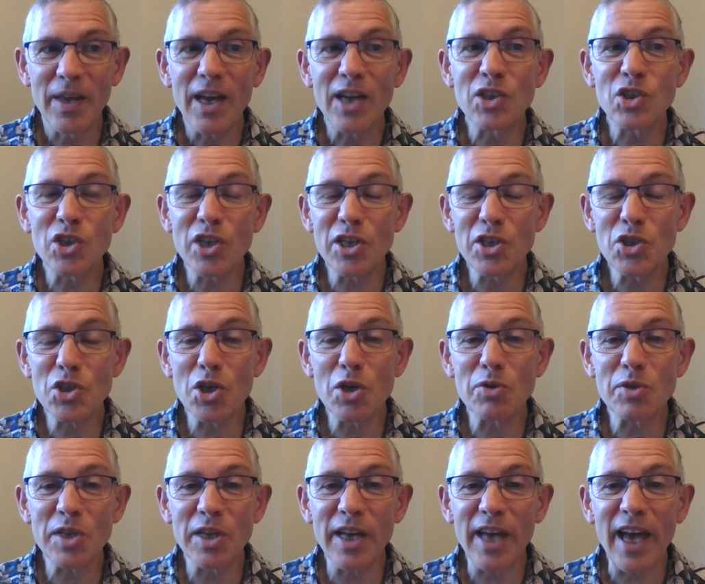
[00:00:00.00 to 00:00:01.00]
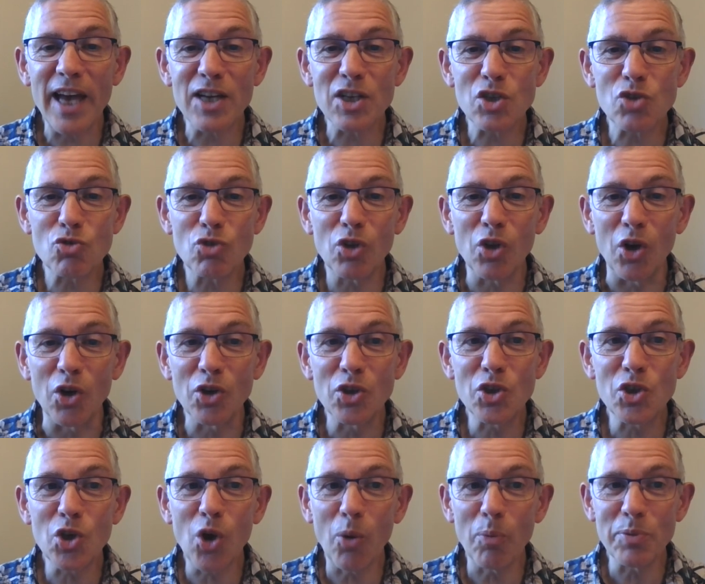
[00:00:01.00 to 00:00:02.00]
and she's using extra long
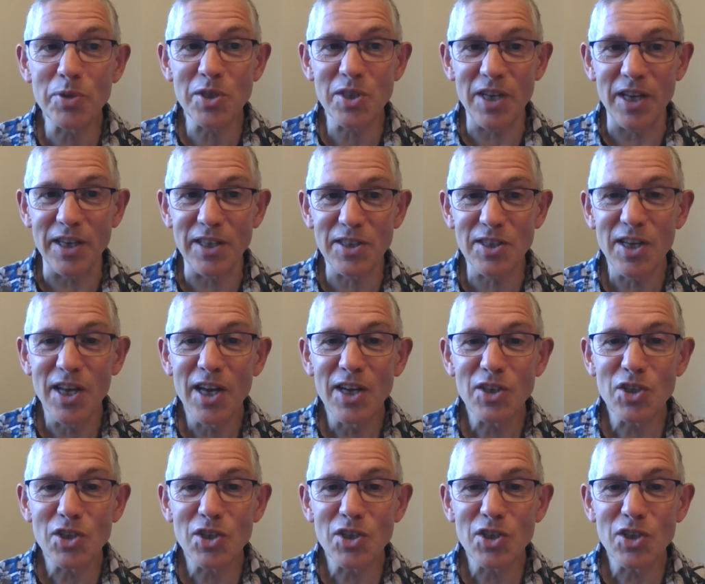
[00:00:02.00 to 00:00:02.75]
chopsticks